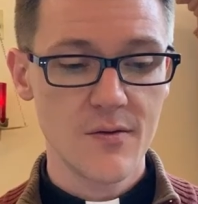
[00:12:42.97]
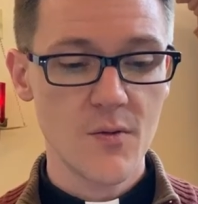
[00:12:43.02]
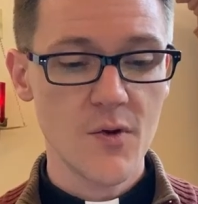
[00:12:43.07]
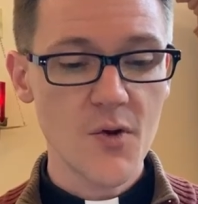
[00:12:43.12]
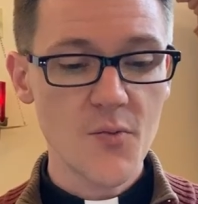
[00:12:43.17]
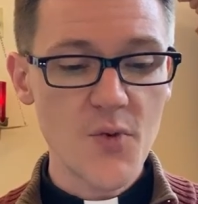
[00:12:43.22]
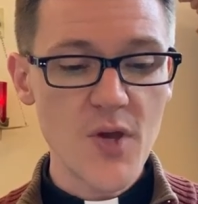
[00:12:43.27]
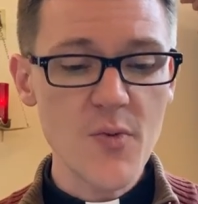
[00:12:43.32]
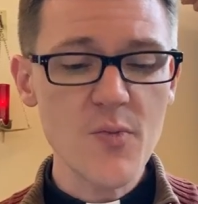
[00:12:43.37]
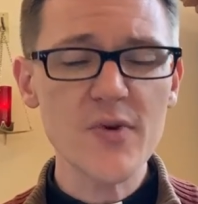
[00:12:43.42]

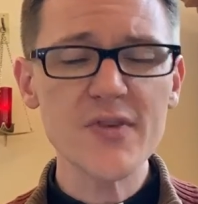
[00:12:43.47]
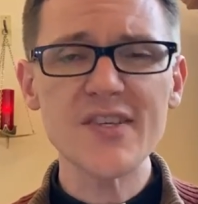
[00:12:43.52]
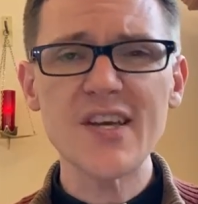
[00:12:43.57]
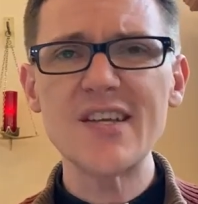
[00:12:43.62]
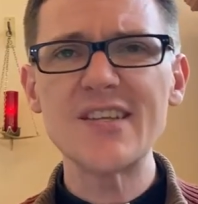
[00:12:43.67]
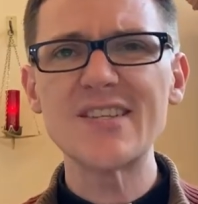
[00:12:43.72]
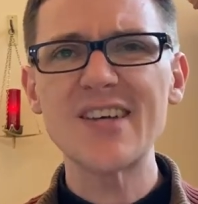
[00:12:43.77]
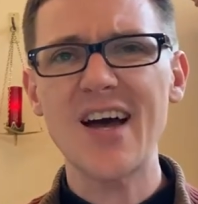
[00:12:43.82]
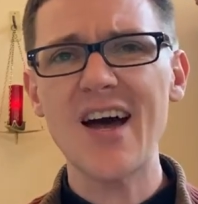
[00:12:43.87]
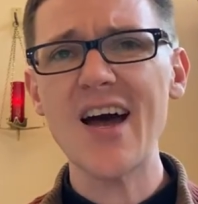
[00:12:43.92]
When a people's
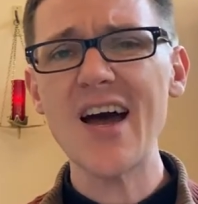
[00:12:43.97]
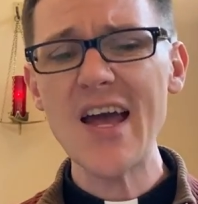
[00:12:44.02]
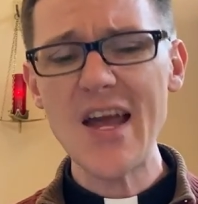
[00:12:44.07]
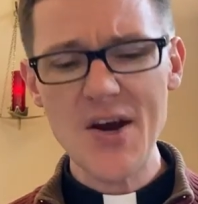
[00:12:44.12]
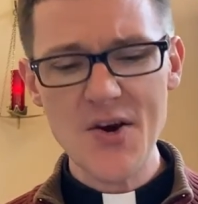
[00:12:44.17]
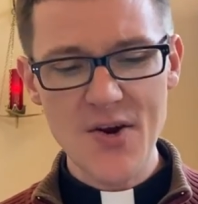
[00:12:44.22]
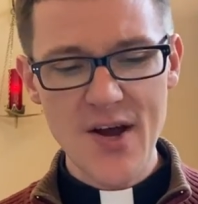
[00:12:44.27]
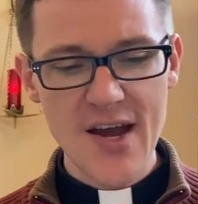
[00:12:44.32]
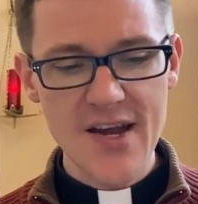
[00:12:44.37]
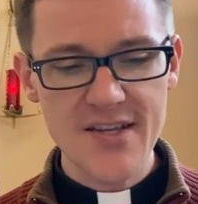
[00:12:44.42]

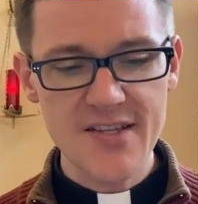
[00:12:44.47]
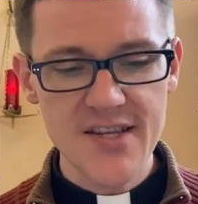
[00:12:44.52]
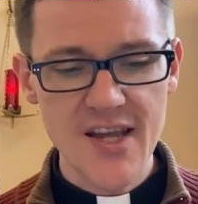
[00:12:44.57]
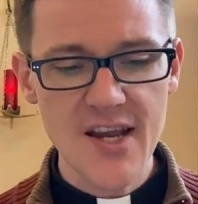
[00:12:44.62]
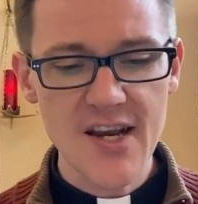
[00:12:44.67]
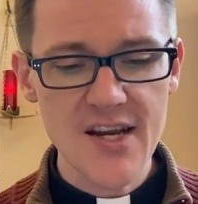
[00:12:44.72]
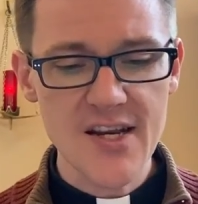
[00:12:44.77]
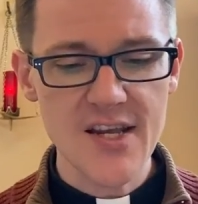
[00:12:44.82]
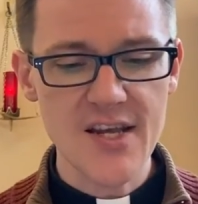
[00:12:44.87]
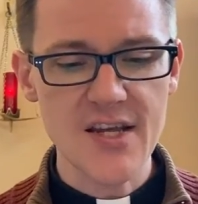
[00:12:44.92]
entire
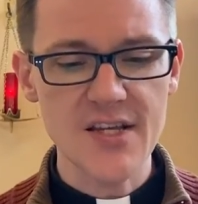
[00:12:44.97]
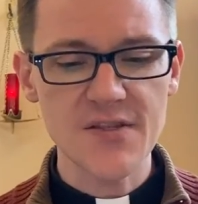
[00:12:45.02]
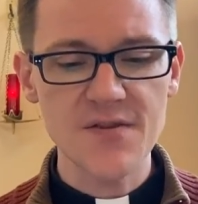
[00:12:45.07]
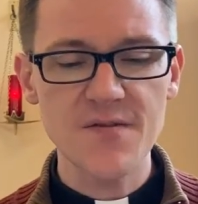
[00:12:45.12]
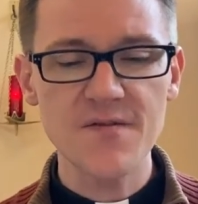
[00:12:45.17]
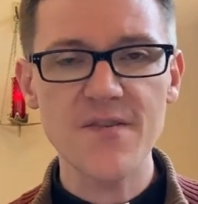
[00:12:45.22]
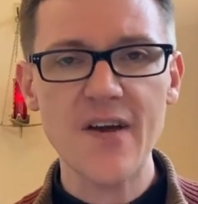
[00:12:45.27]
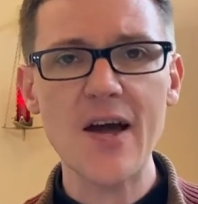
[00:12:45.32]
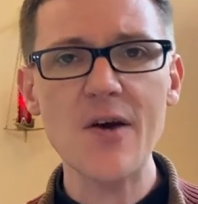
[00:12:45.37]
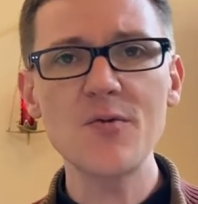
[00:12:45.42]
identity is
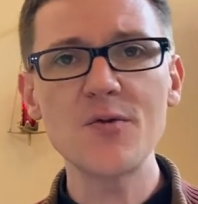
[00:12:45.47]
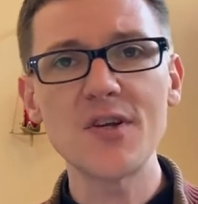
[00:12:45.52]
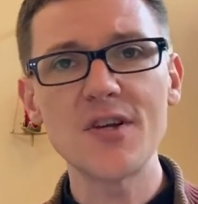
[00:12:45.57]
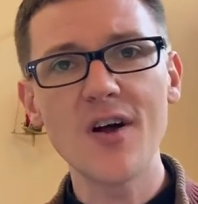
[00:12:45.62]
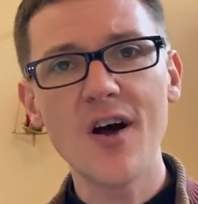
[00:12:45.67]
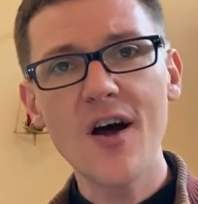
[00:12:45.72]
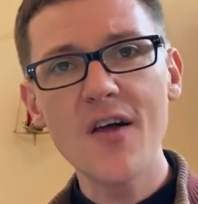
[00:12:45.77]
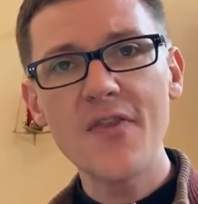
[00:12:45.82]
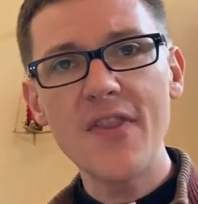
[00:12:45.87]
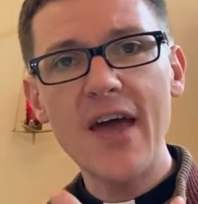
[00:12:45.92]

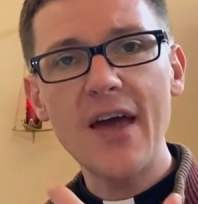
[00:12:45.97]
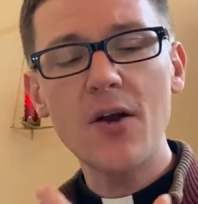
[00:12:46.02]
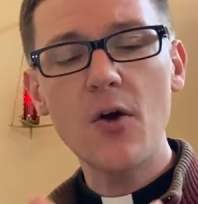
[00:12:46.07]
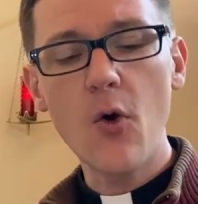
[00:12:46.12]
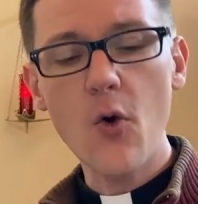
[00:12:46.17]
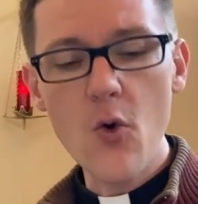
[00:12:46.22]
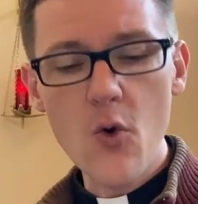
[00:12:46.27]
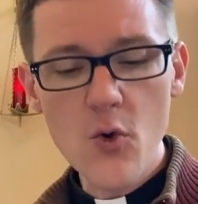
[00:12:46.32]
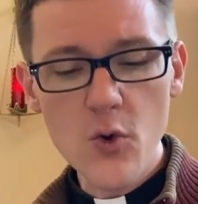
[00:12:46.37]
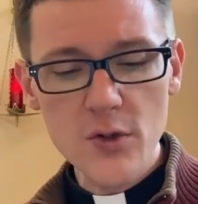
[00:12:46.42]
founded on that
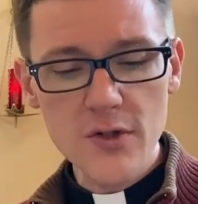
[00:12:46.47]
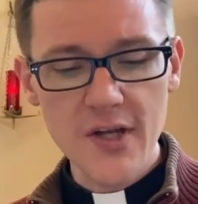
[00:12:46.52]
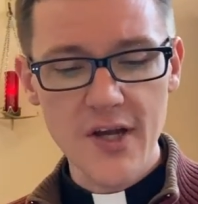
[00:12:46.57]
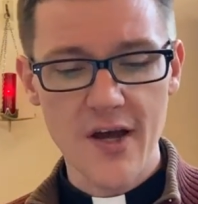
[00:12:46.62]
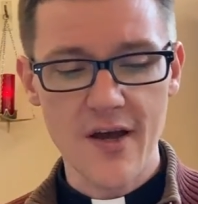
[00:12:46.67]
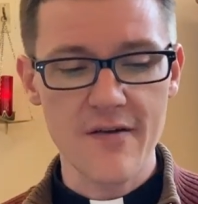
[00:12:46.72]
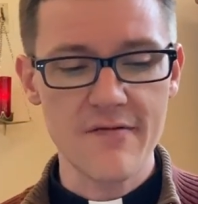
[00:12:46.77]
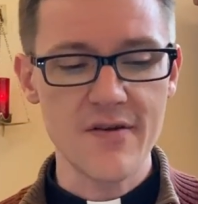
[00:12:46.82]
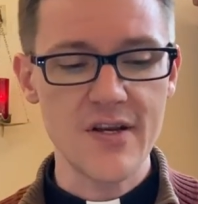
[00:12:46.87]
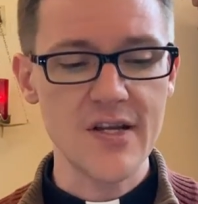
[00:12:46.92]
old
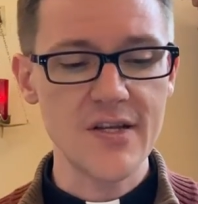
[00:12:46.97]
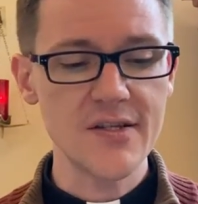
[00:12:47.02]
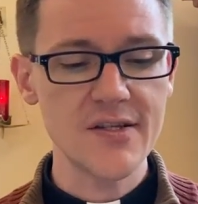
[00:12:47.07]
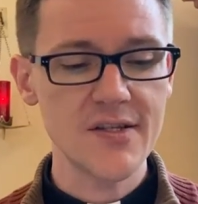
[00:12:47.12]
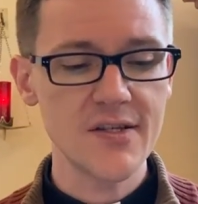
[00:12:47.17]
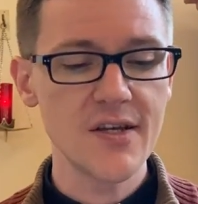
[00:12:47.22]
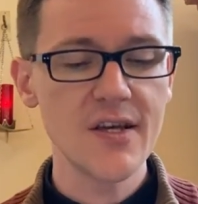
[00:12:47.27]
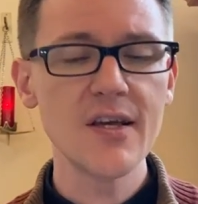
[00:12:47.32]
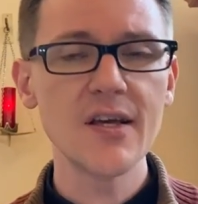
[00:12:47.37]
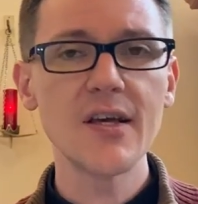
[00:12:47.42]

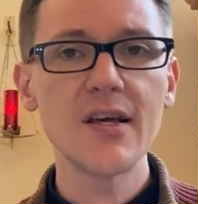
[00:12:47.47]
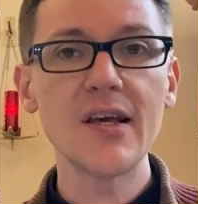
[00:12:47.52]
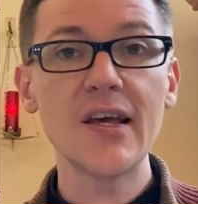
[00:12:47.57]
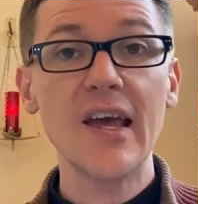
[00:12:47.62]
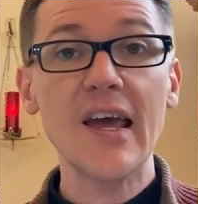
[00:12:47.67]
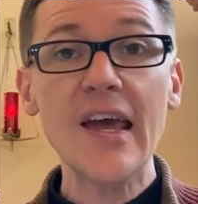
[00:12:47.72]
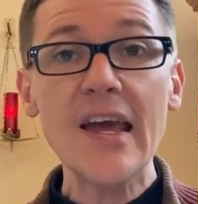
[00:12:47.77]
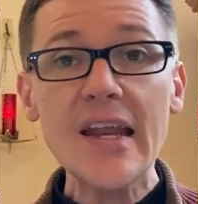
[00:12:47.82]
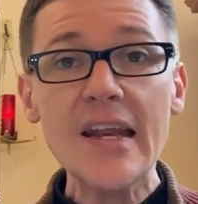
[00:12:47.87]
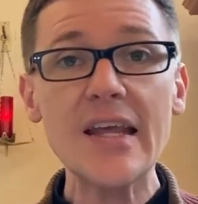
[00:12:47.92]
covenant,
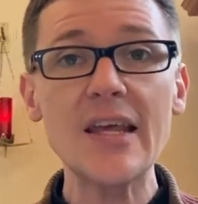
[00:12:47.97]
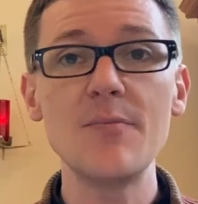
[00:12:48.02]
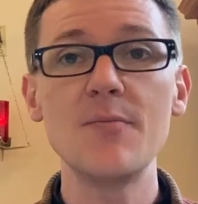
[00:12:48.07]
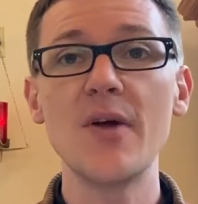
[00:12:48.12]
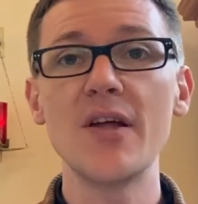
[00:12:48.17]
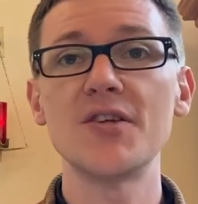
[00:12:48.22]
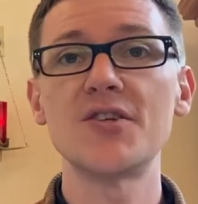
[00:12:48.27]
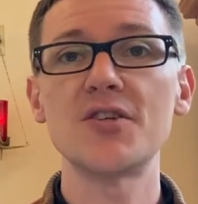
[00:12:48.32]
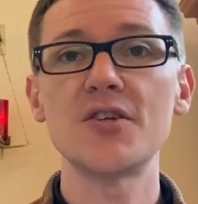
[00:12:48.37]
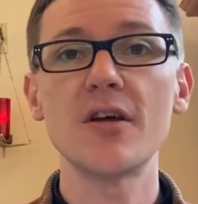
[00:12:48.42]
any
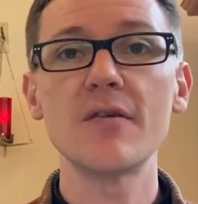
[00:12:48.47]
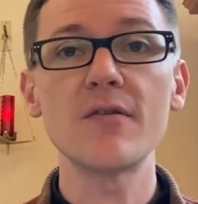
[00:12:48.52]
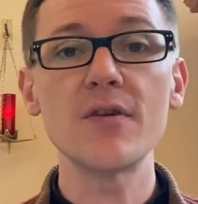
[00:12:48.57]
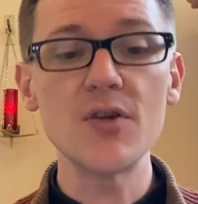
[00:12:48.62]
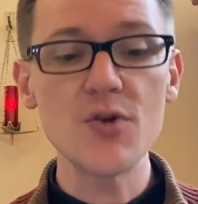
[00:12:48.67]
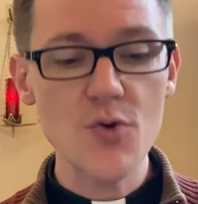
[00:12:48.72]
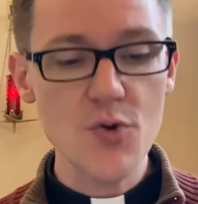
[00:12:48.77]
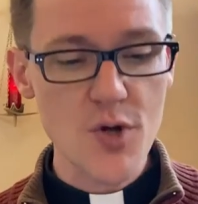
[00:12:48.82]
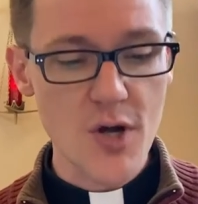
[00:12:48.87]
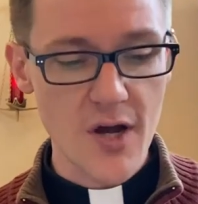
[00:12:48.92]
mention of a
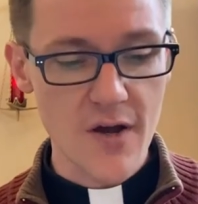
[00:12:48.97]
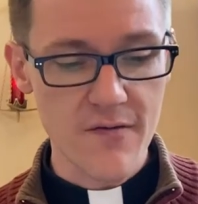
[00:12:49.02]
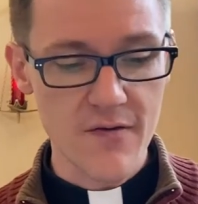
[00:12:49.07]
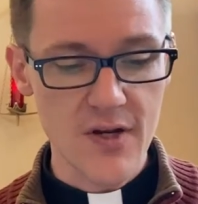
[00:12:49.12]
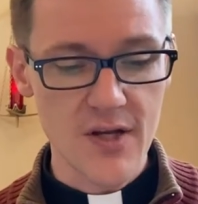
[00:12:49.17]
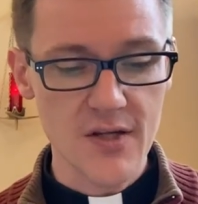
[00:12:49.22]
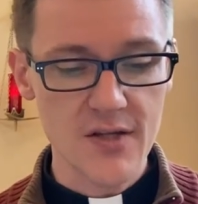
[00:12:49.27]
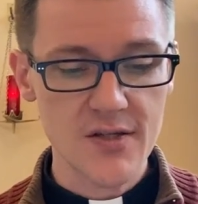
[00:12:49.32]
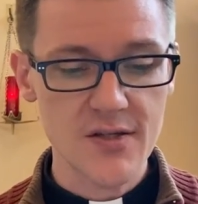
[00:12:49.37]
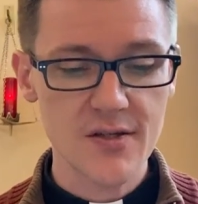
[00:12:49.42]
new
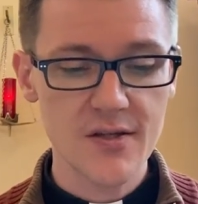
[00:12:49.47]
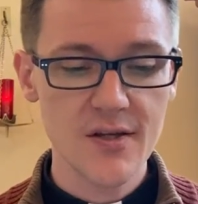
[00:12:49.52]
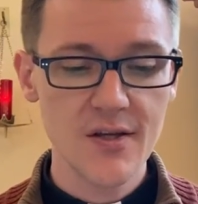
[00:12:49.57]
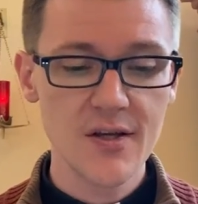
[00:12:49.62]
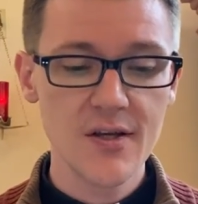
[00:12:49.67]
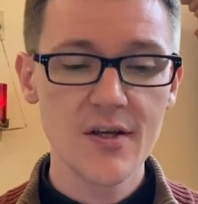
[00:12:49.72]
covenant,